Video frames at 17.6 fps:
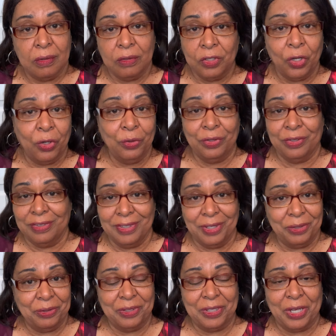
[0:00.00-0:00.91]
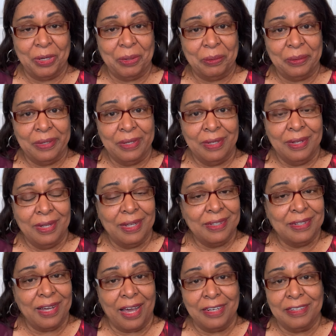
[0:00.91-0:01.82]
No, you know you don't.
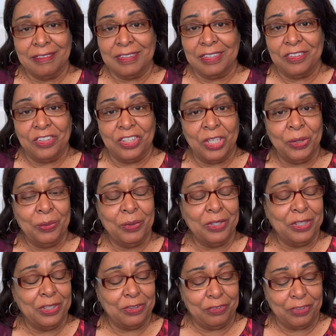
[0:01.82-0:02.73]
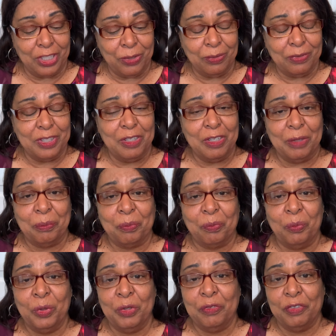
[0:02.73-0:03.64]
God is continu continuously
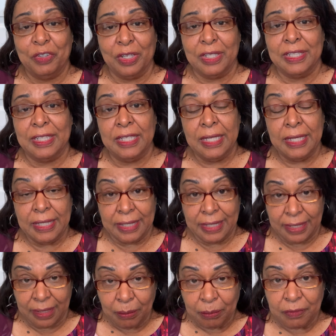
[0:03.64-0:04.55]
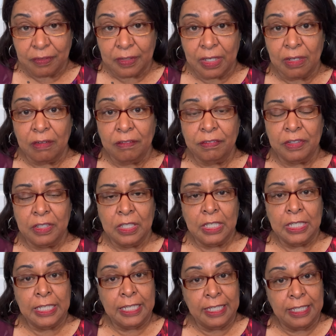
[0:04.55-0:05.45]
revealing himself,
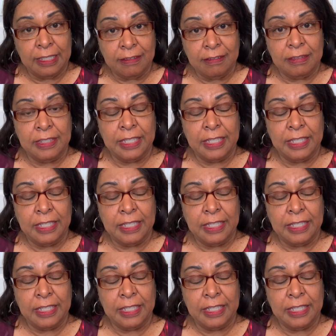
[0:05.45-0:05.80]
his